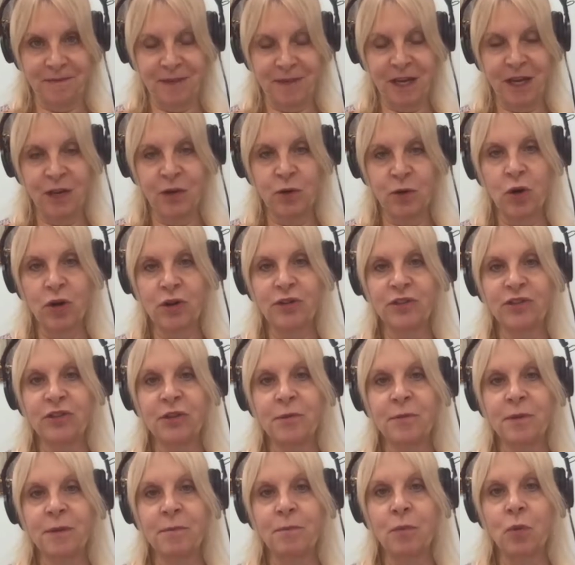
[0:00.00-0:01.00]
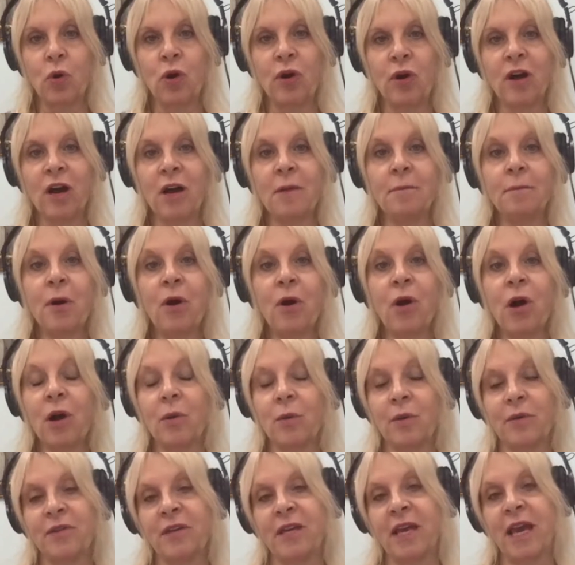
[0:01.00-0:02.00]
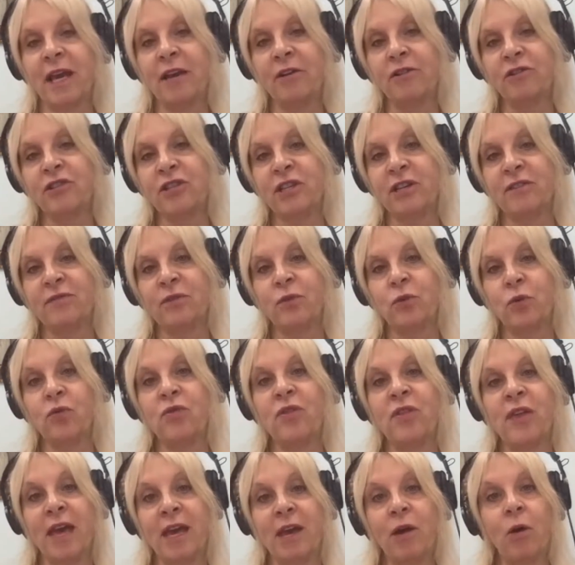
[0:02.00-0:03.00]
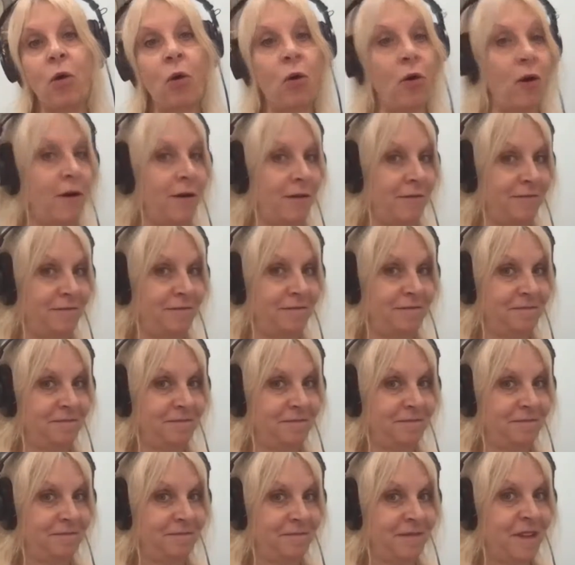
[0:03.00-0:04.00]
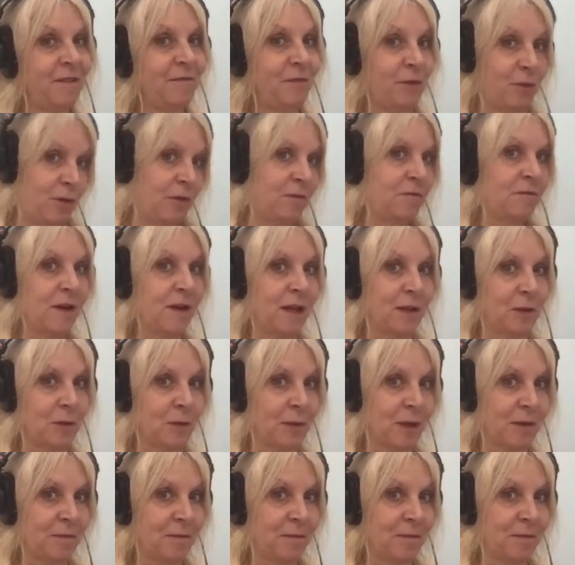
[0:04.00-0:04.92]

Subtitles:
in order to be more on par with the energy of who they are, if you could follow me.